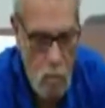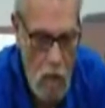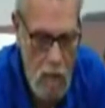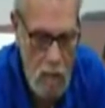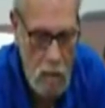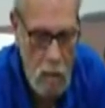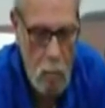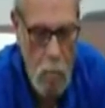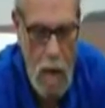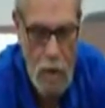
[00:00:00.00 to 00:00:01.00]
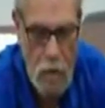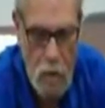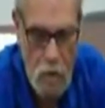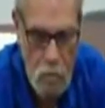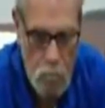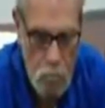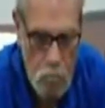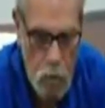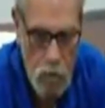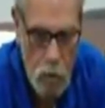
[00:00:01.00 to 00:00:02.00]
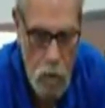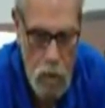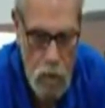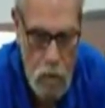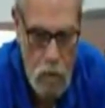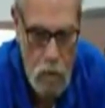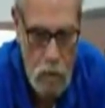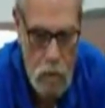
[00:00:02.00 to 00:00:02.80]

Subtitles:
nice little minor perforations